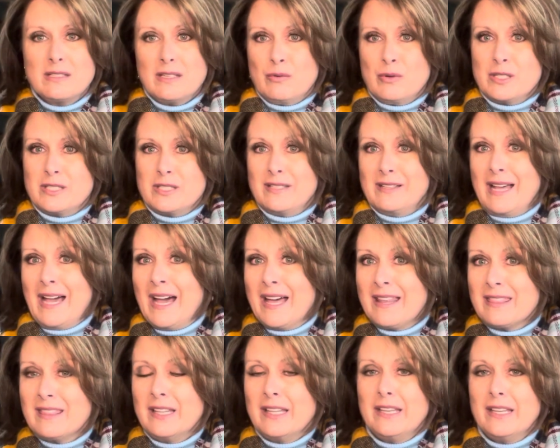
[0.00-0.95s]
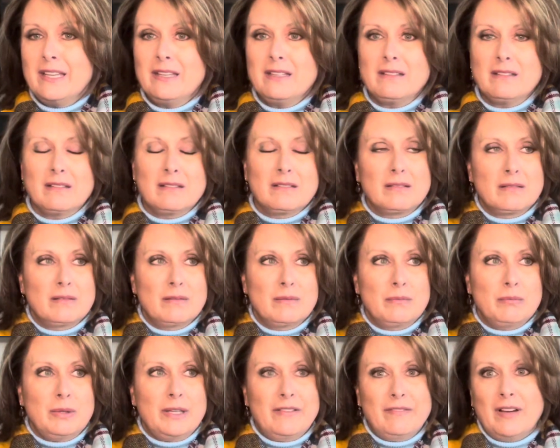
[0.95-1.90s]
I was an athlete,
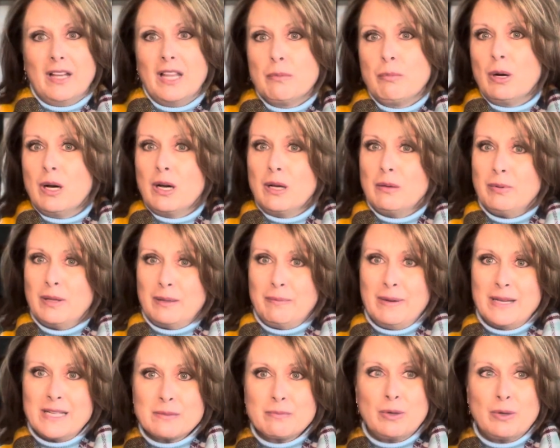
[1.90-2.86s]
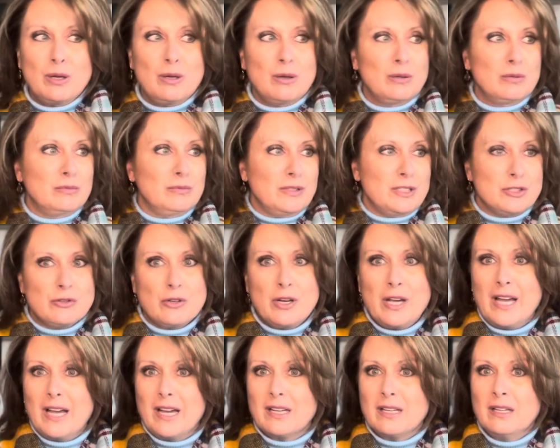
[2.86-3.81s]
played volleyball, played basketball, and
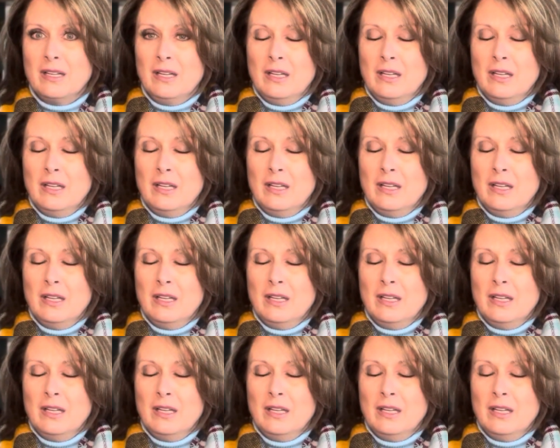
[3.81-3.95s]
track.